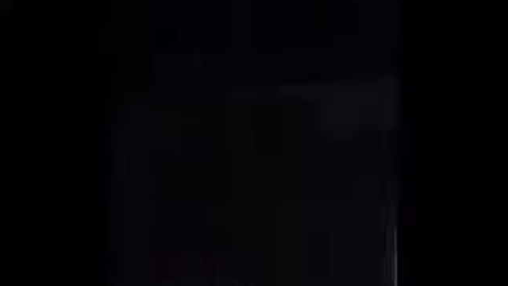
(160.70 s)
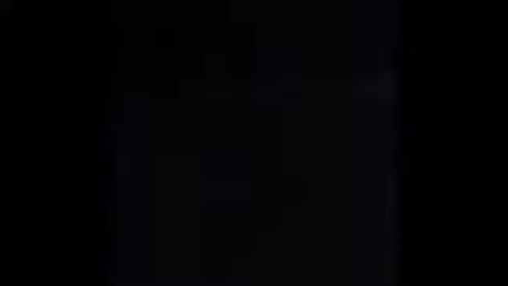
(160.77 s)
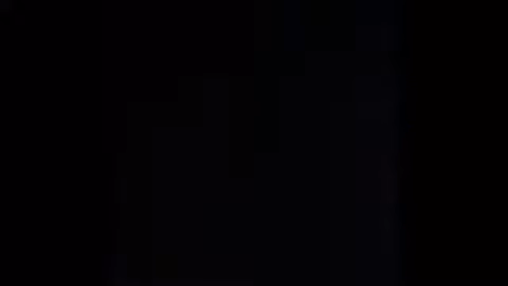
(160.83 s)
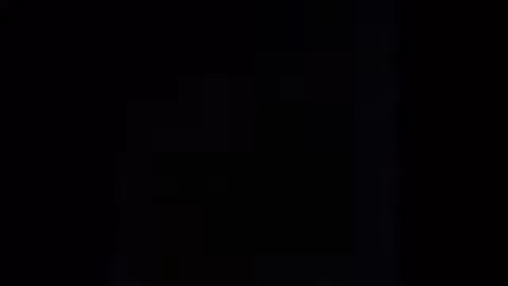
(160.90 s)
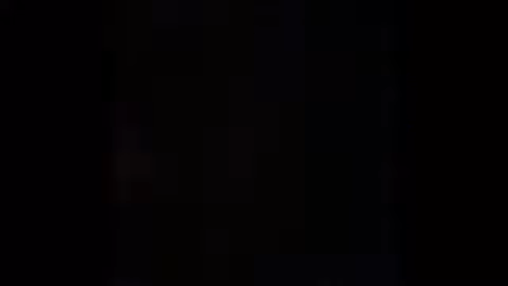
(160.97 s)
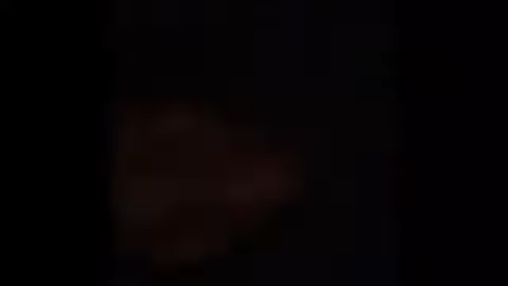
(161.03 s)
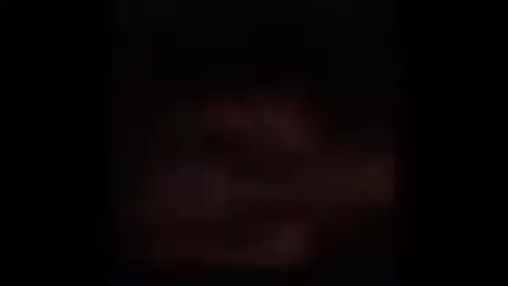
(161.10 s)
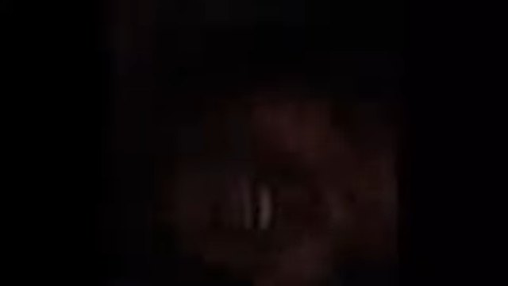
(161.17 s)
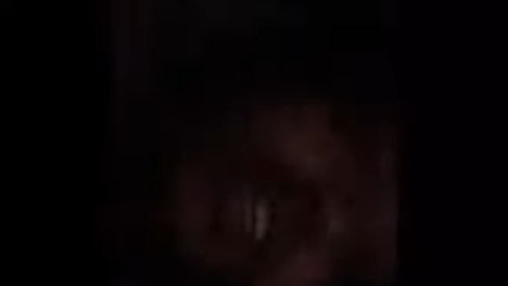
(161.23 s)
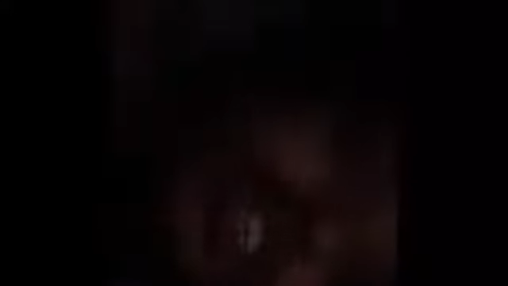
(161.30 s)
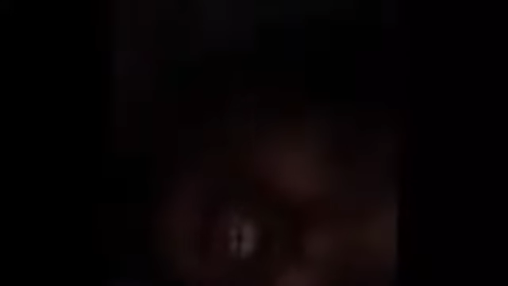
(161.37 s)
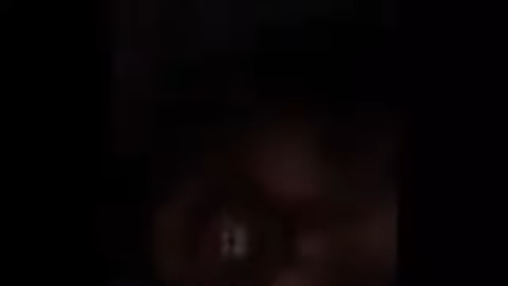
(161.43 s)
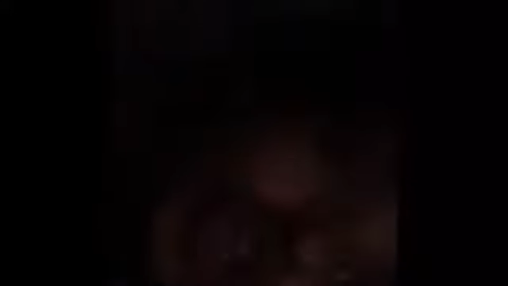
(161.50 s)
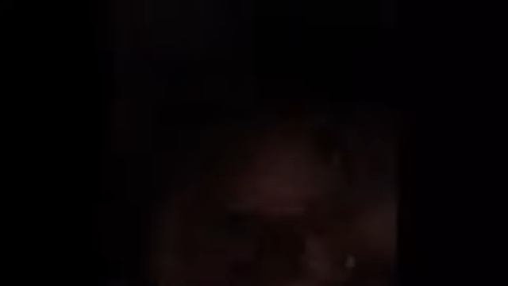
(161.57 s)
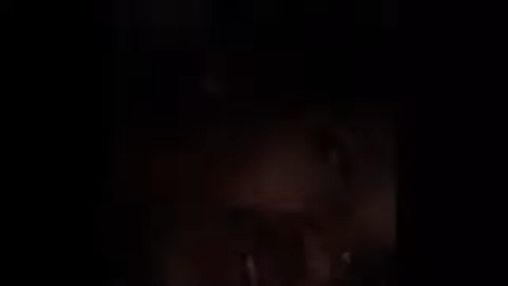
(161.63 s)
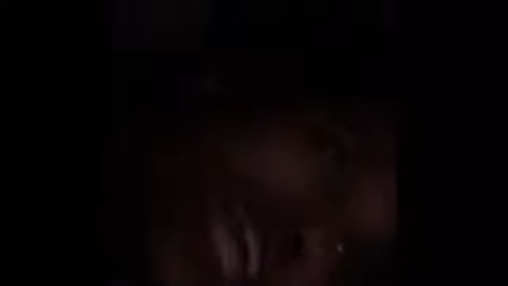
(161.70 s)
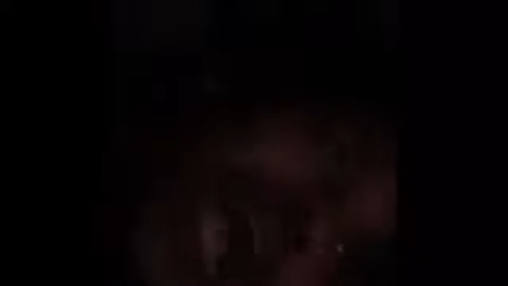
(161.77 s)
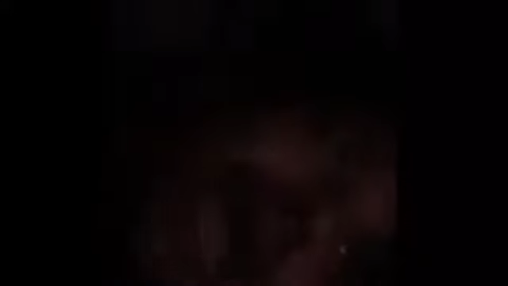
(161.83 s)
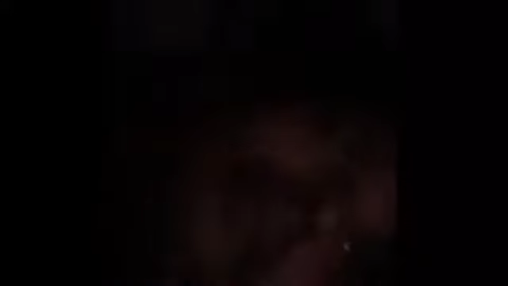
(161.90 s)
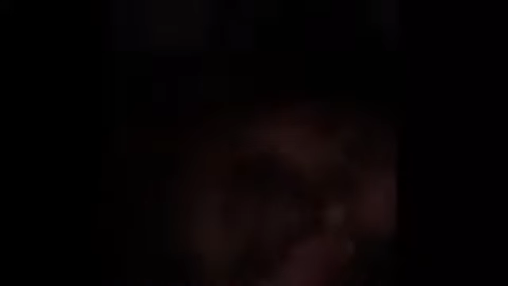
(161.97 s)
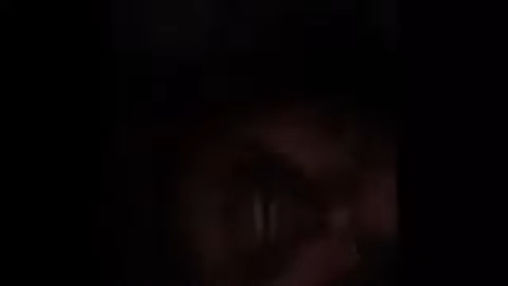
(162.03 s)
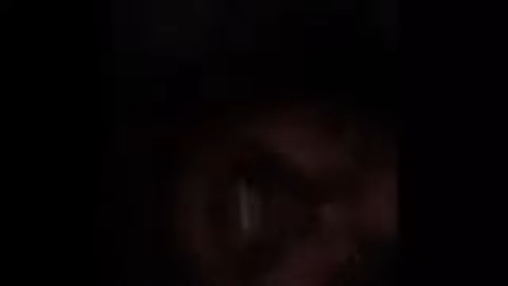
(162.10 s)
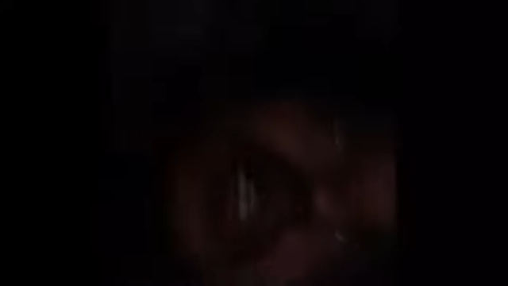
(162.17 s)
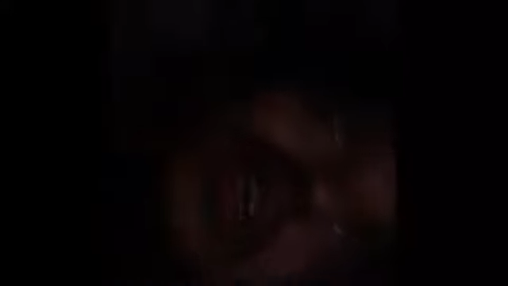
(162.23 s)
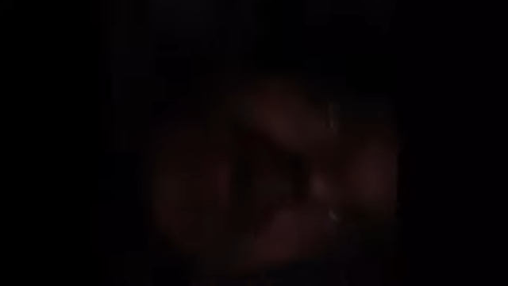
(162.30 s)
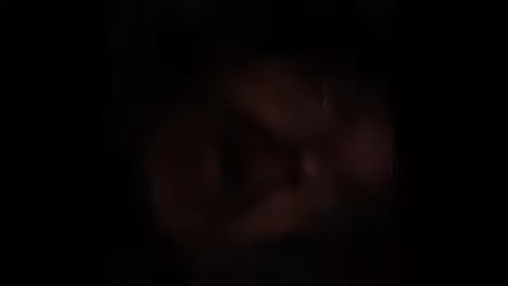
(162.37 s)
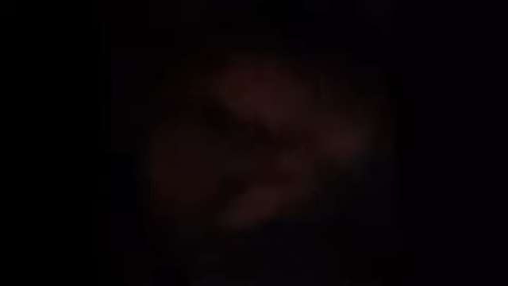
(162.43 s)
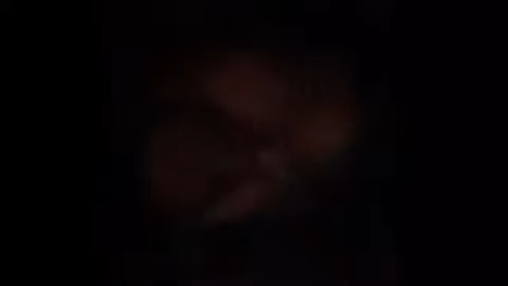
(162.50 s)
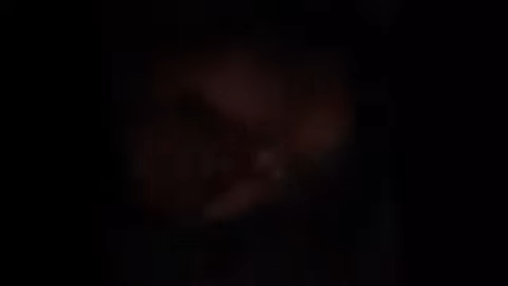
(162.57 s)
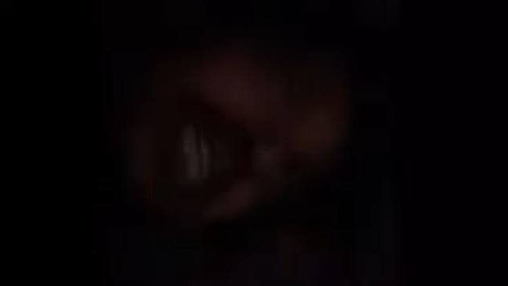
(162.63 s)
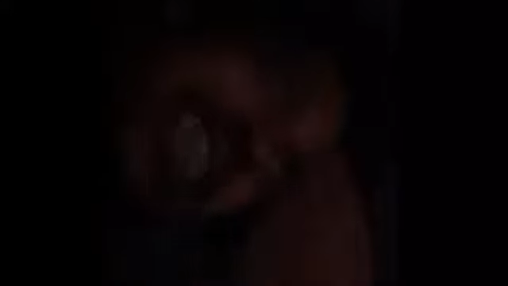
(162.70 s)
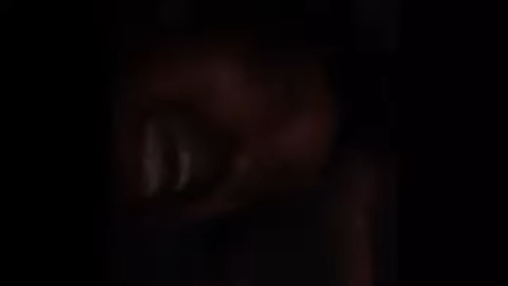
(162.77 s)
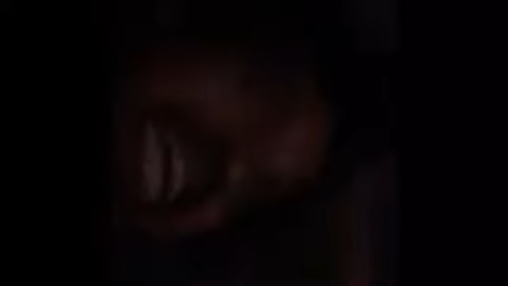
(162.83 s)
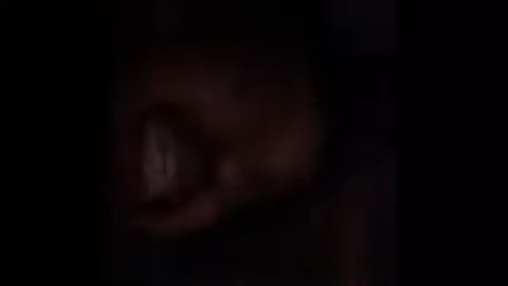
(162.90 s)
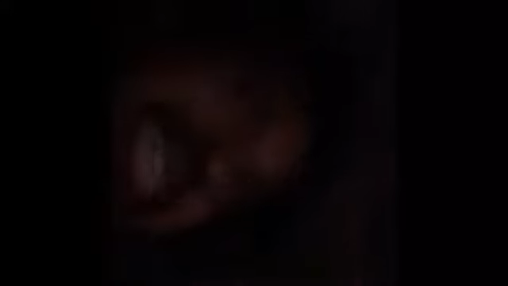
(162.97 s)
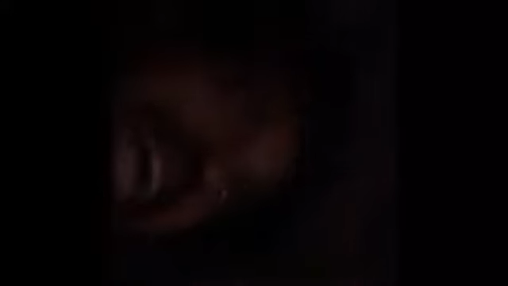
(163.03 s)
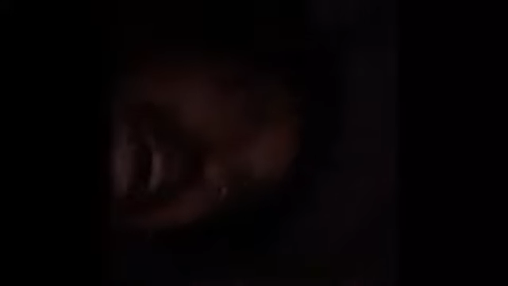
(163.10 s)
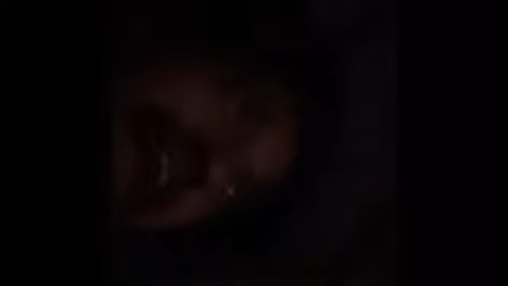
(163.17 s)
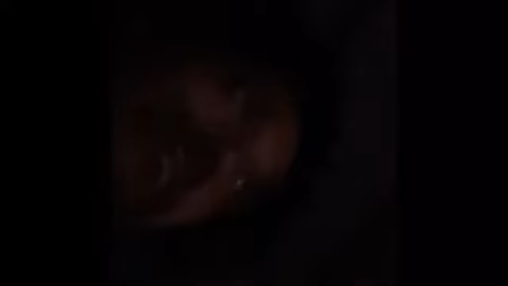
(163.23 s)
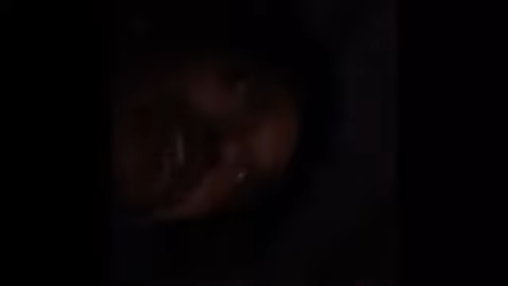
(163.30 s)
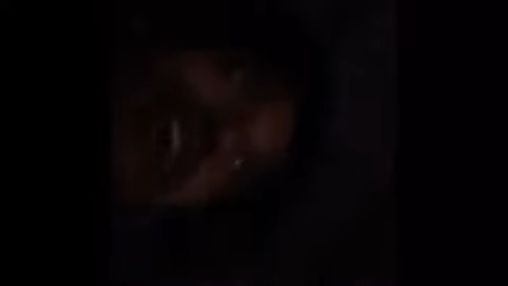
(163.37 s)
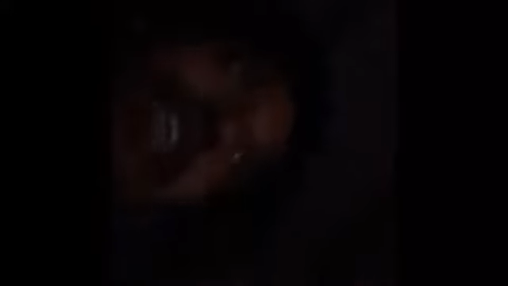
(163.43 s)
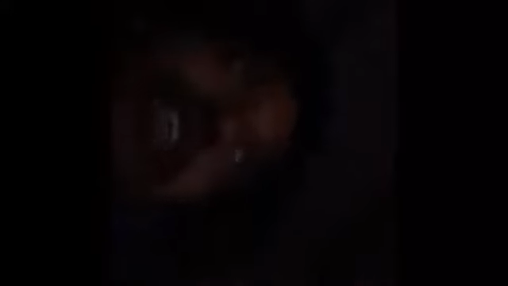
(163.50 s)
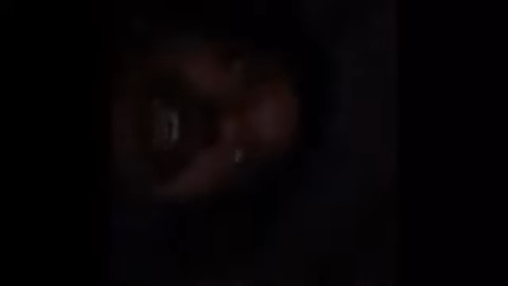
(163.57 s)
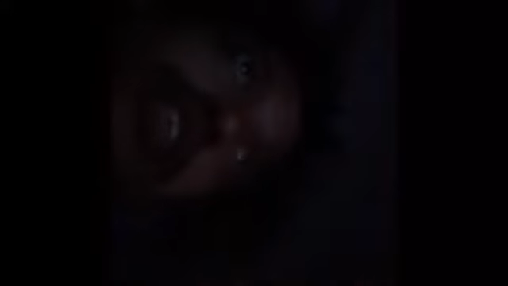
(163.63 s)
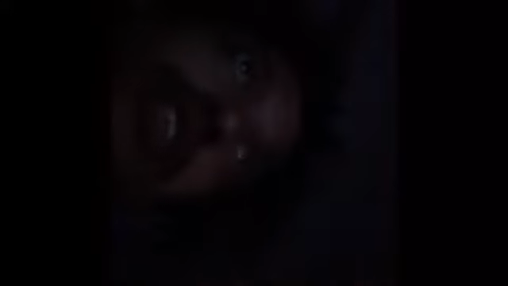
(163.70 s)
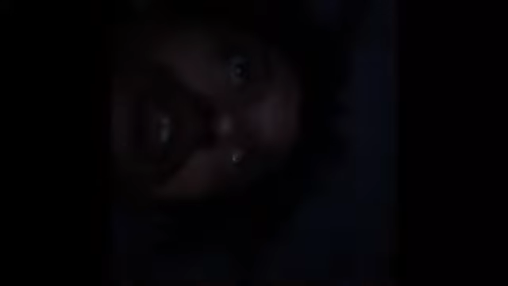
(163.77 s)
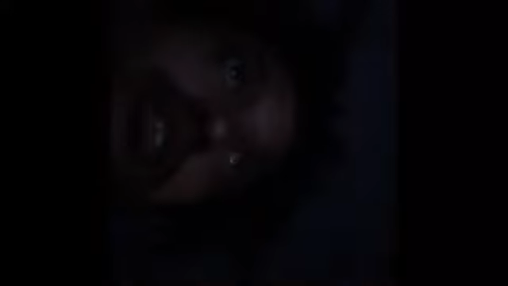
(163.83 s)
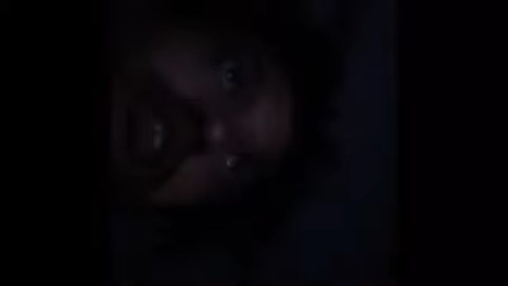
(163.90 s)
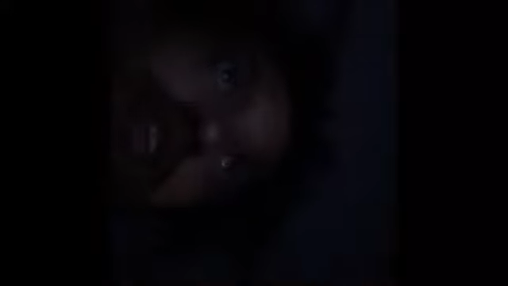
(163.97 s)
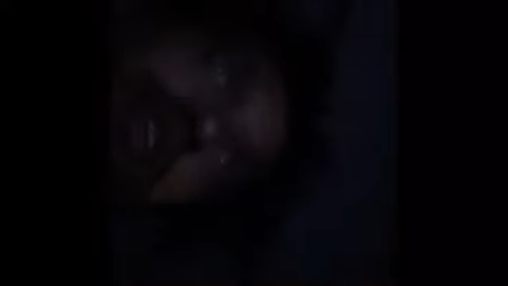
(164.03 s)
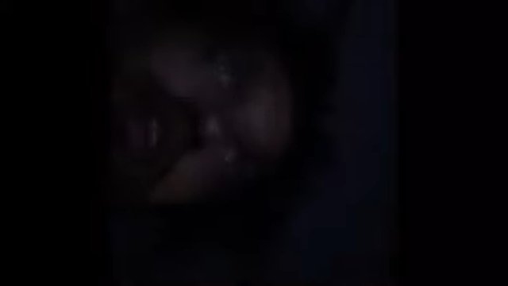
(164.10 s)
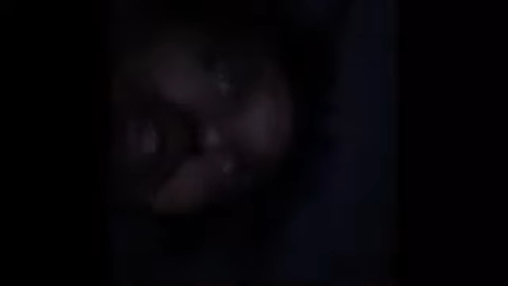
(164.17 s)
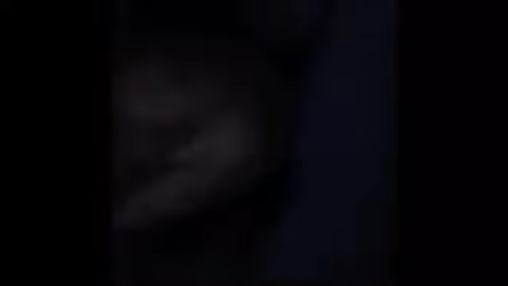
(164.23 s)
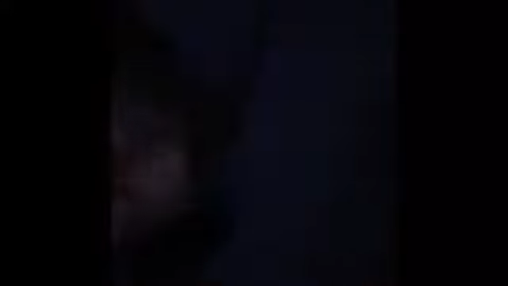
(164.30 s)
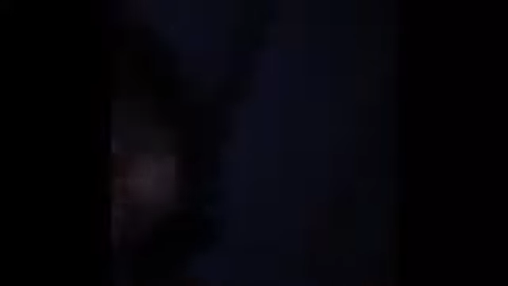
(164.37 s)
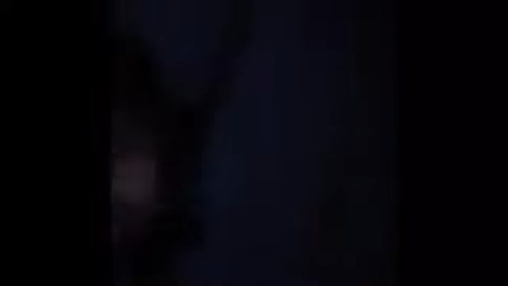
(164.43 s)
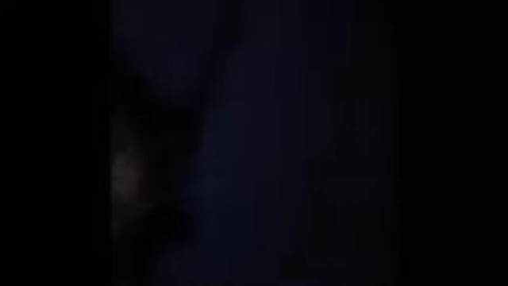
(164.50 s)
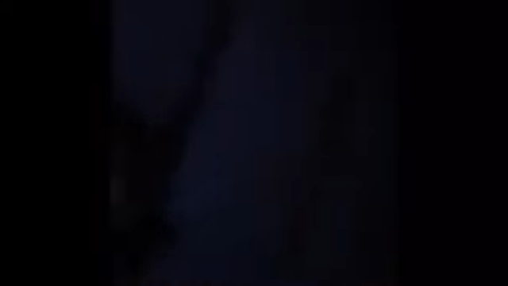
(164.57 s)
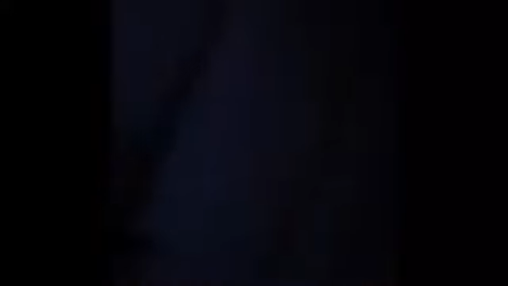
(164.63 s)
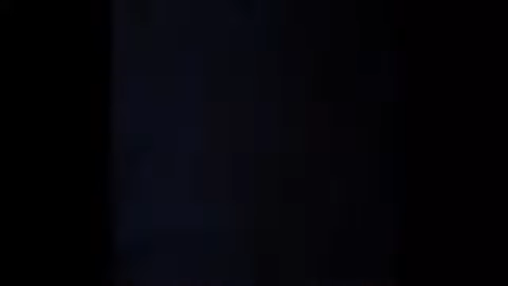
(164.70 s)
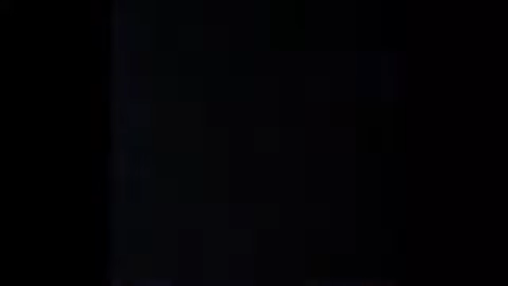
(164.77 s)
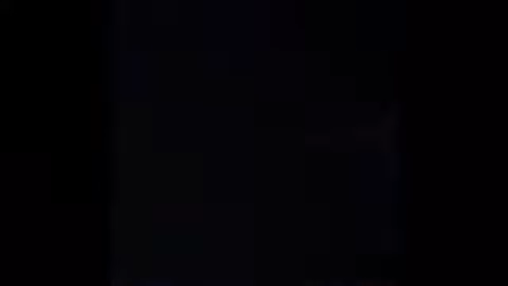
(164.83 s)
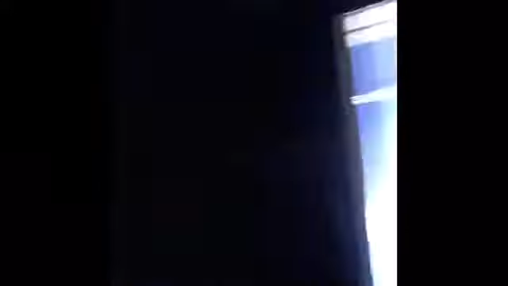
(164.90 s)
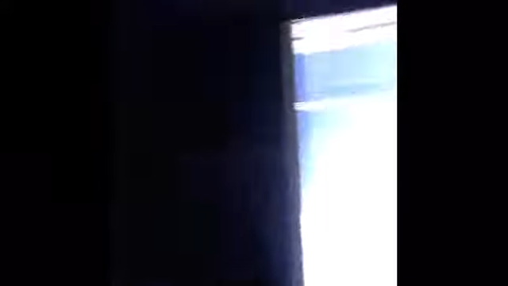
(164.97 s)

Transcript: No face is visible, so there are no lips to read.